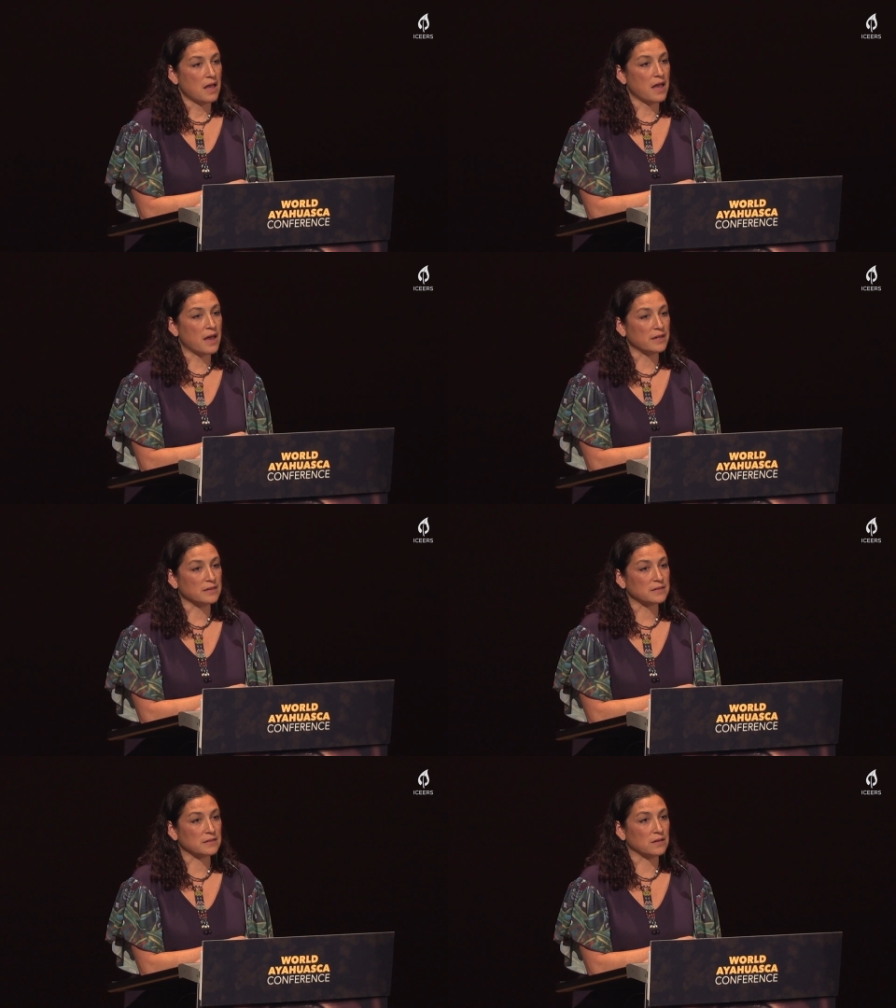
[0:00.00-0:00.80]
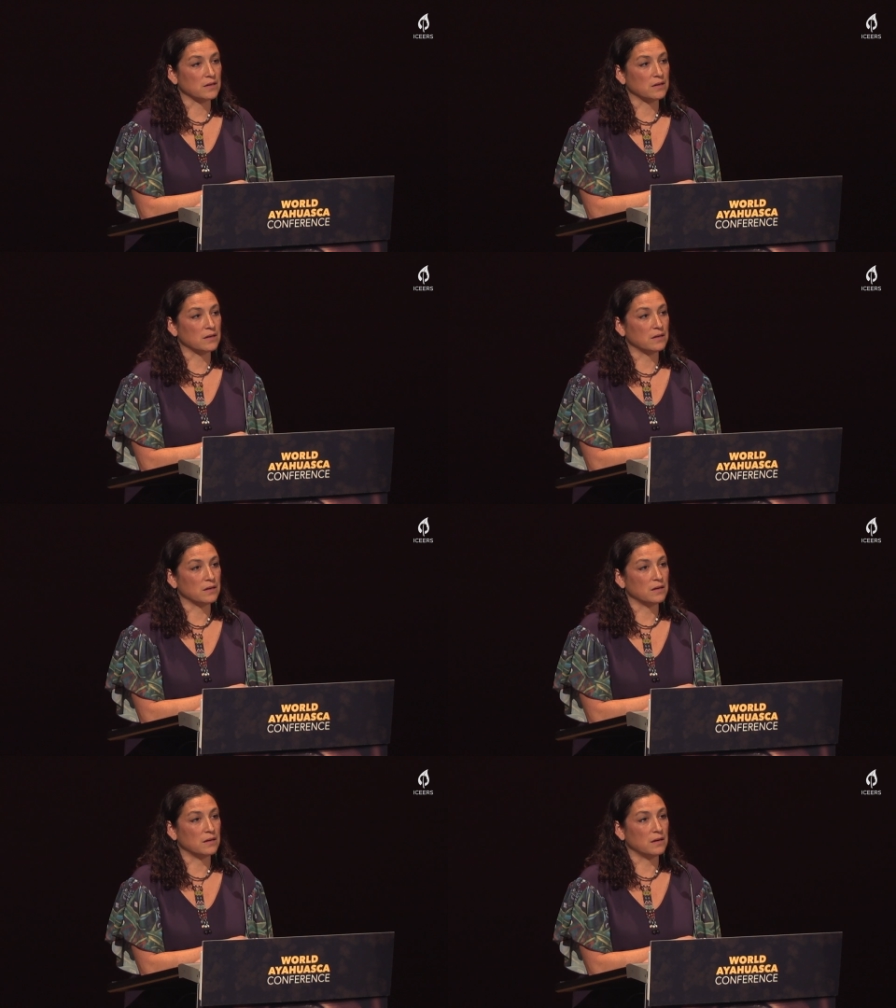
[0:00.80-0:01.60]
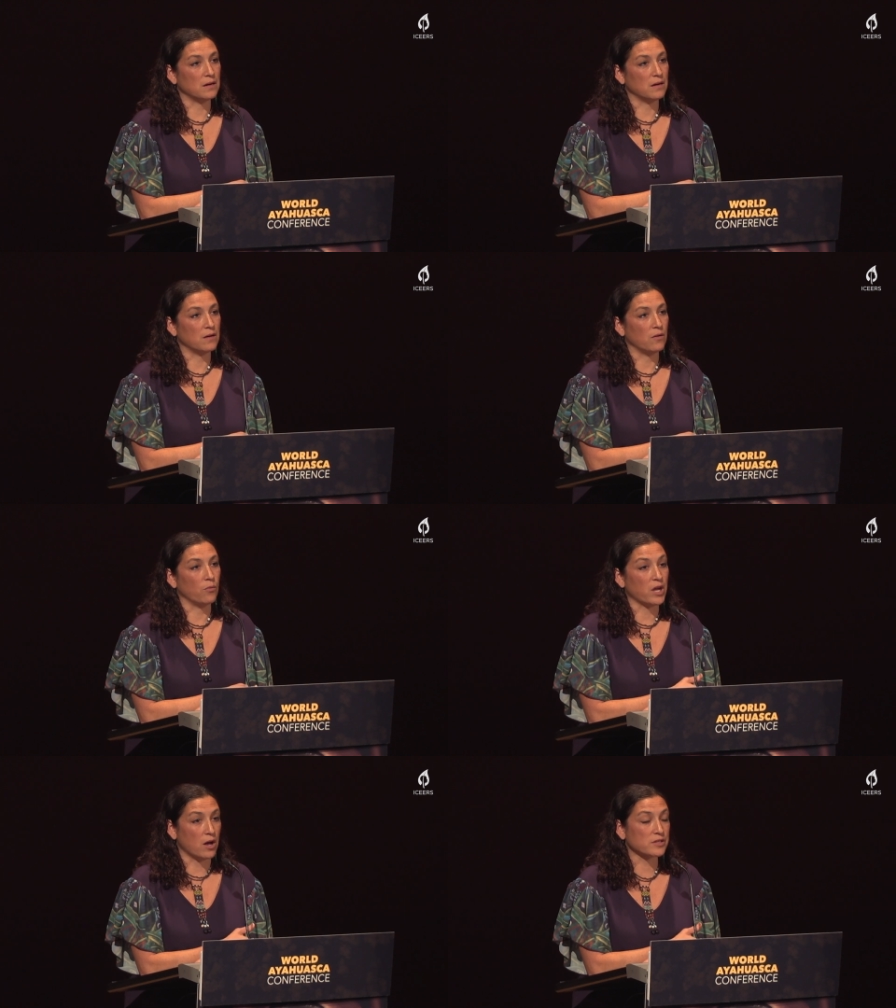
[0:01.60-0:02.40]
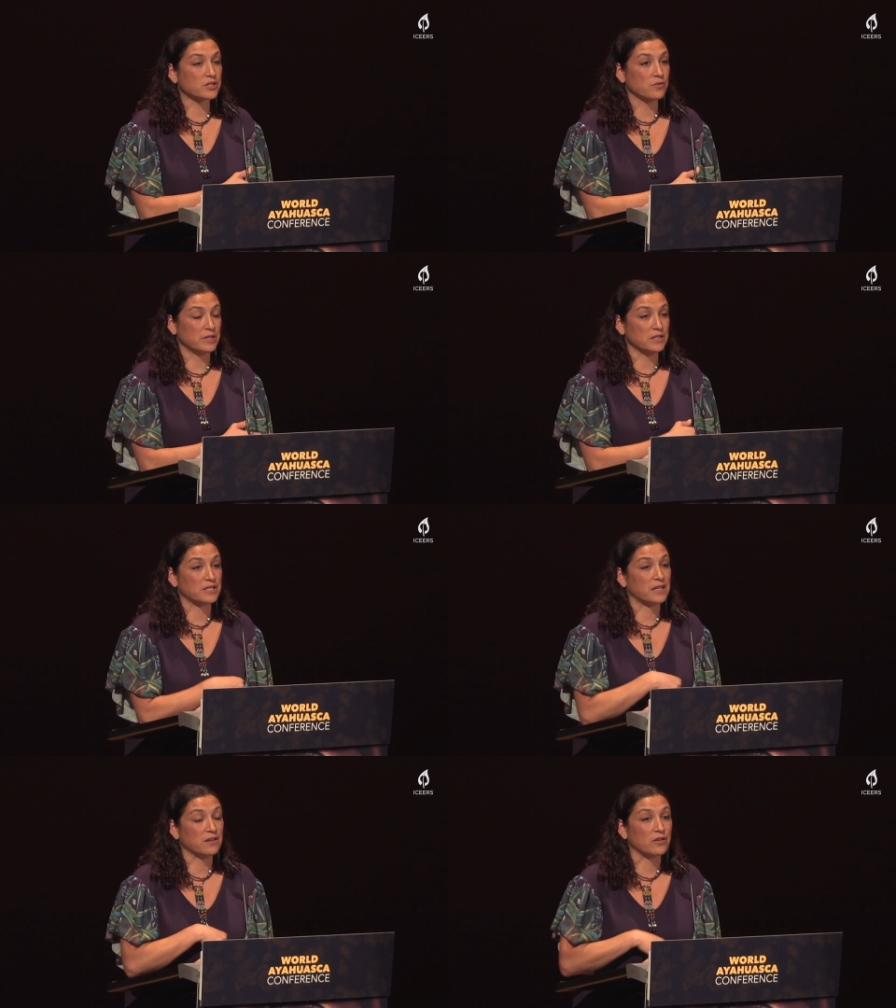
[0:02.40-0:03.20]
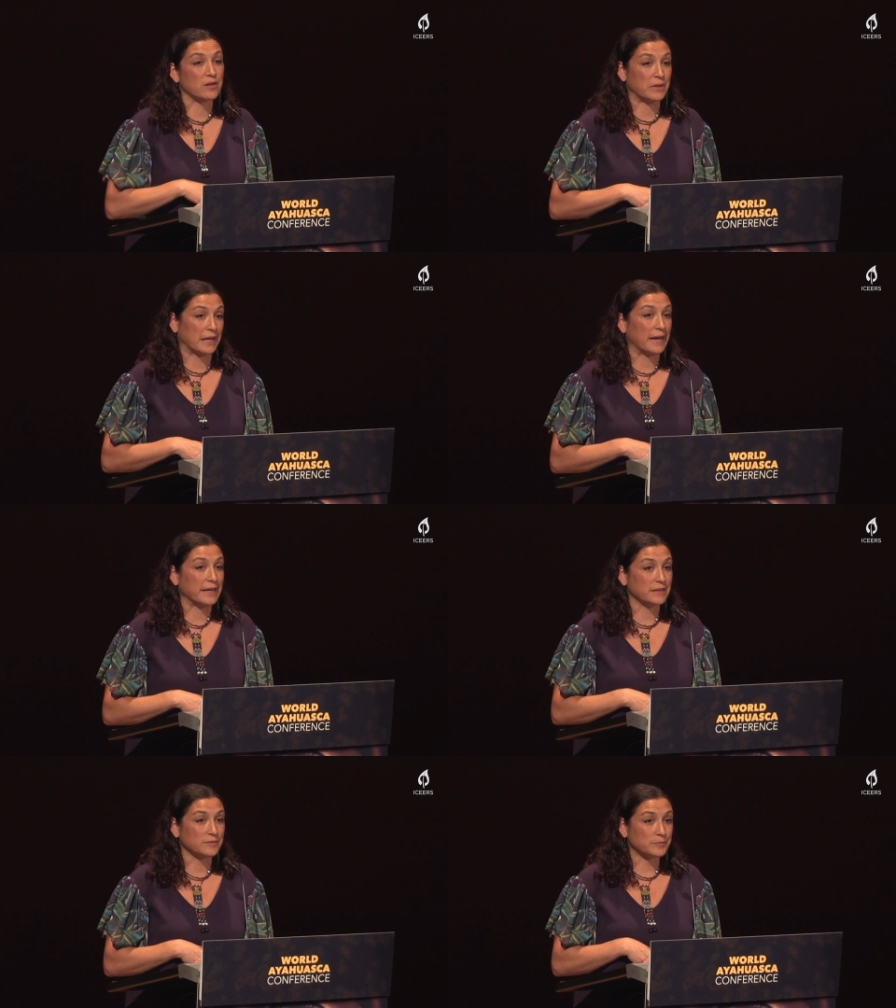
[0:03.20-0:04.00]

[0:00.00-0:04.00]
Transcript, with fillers: And we also need to heal the planet.